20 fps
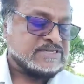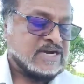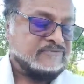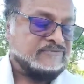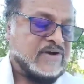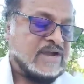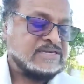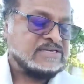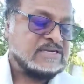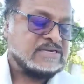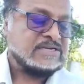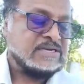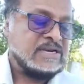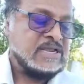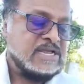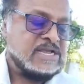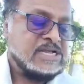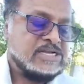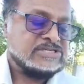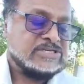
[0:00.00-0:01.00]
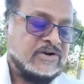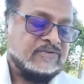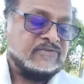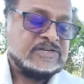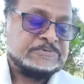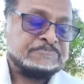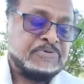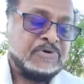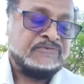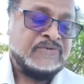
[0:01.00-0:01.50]
are vital
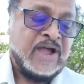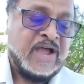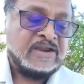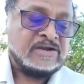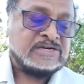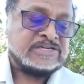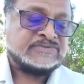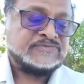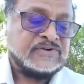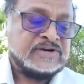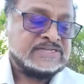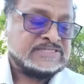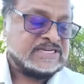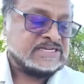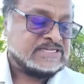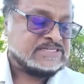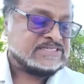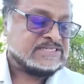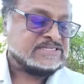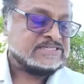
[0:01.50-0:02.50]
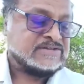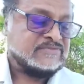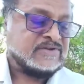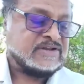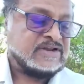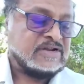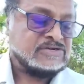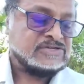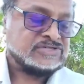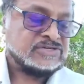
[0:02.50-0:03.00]
service providers for the citizens of the
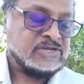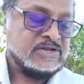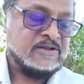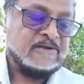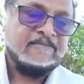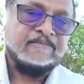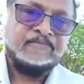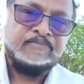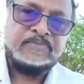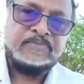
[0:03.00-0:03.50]
country,